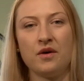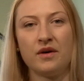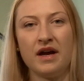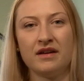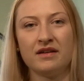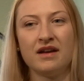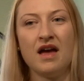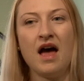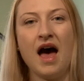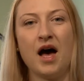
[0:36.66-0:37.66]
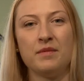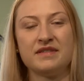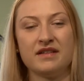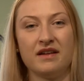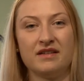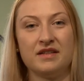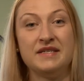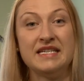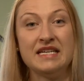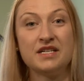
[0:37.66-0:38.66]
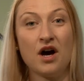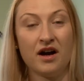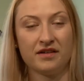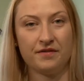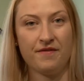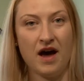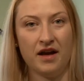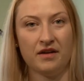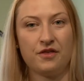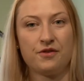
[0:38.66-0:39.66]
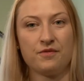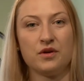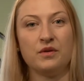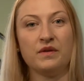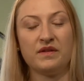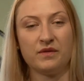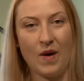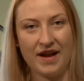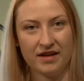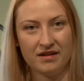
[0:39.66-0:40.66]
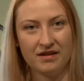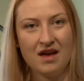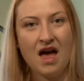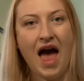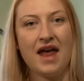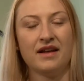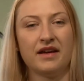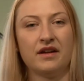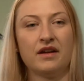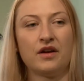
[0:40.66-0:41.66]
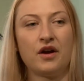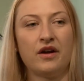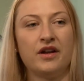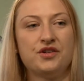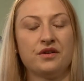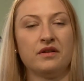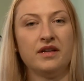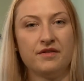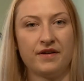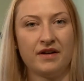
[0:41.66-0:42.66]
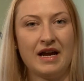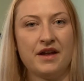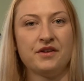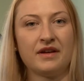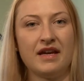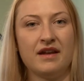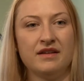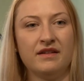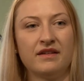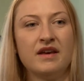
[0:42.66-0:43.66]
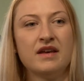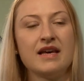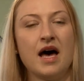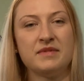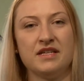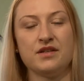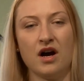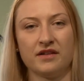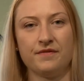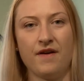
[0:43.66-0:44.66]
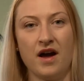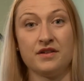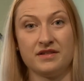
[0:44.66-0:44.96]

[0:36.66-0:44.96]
yoga helps to detoxify through sweating, and it can encourage your liver and your kidneys to help detoxify your